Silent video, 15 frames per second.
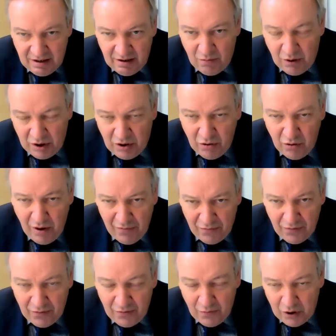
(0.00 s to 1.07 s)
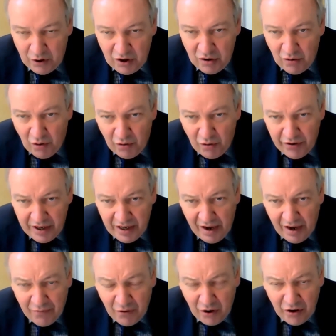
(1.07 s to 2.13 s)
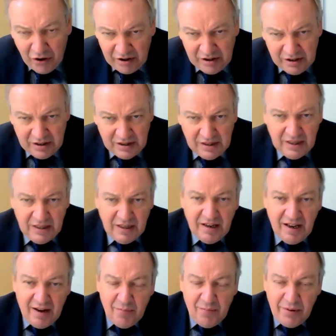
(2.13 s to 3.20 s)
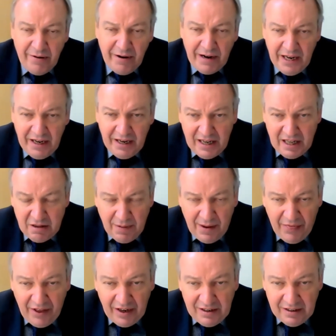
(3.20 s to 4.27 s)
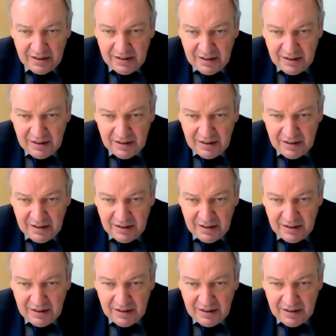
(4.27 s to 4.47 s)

what you already have learned can be recognized by that.